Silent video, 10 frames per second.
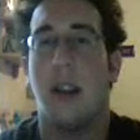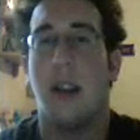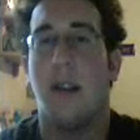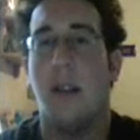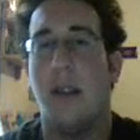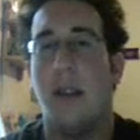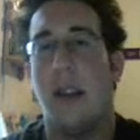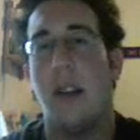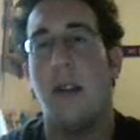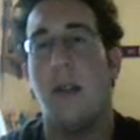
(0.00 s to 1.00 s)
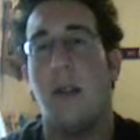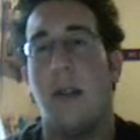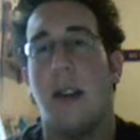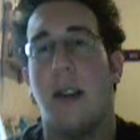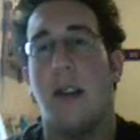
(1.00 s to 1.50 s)
It seems that the only
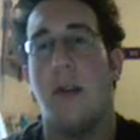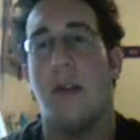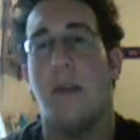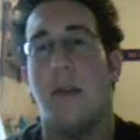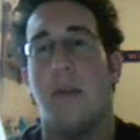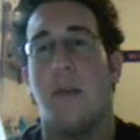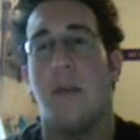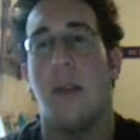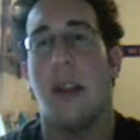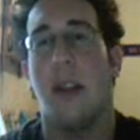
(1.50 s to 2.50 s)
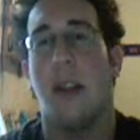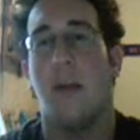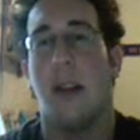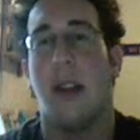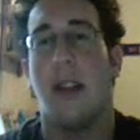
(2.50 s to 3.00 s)
one who's really
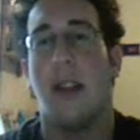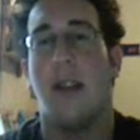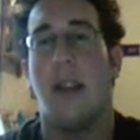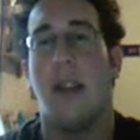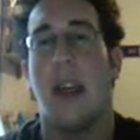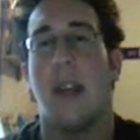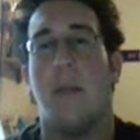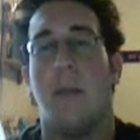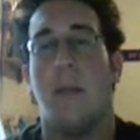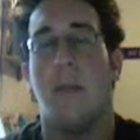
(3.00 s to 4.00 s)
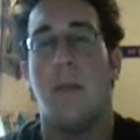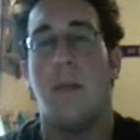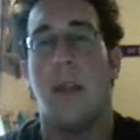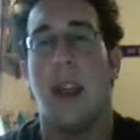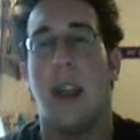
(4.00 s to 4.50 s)
realizes that
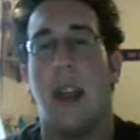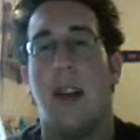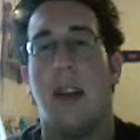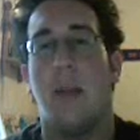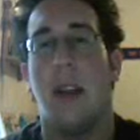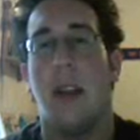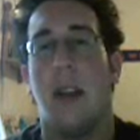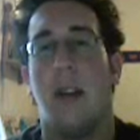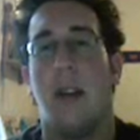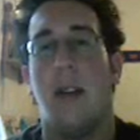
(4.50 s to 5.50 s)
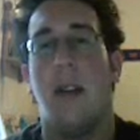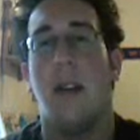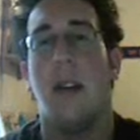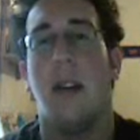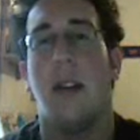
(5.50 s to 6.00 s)
change can be
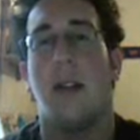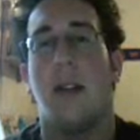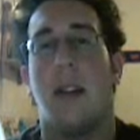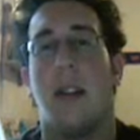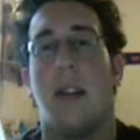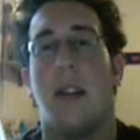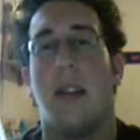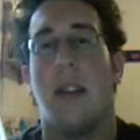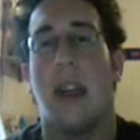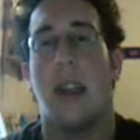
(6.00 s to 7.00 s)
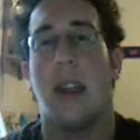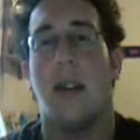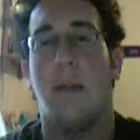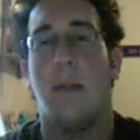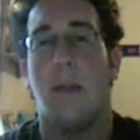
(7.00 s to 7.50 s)
good as long as it's not
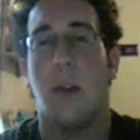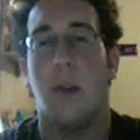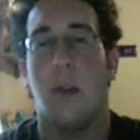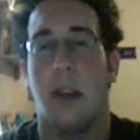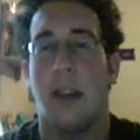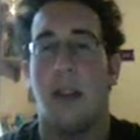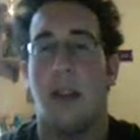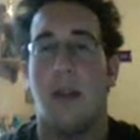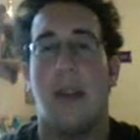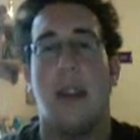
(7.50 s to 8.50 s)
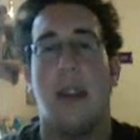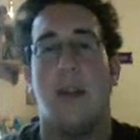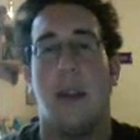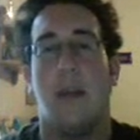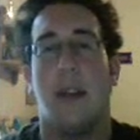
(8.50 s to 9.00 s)
overly simplified is
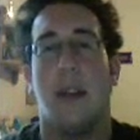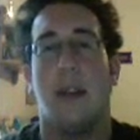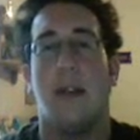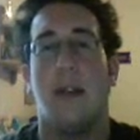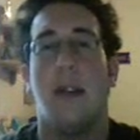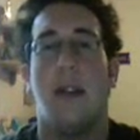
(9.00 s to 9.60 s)
Miyamoto.